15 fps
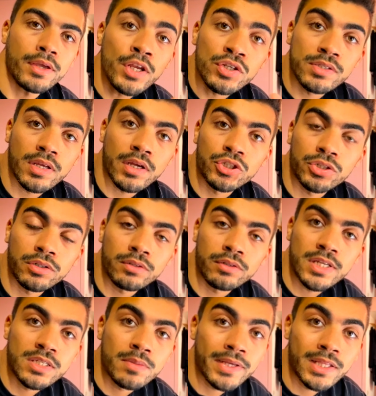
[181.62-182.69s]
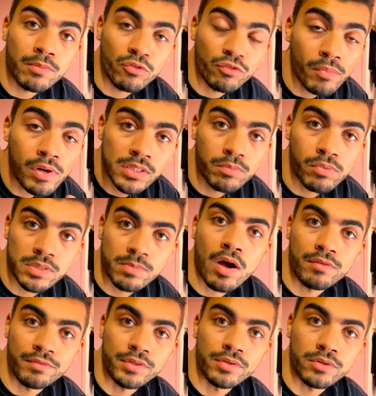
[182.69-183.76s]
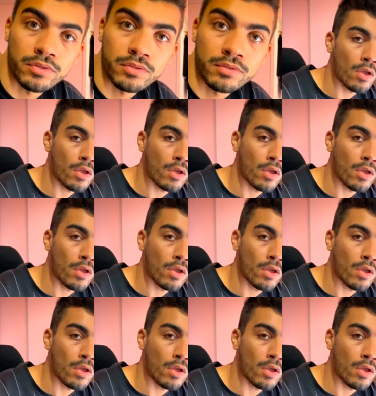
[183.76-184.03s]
Each section is made up of multiple small videos.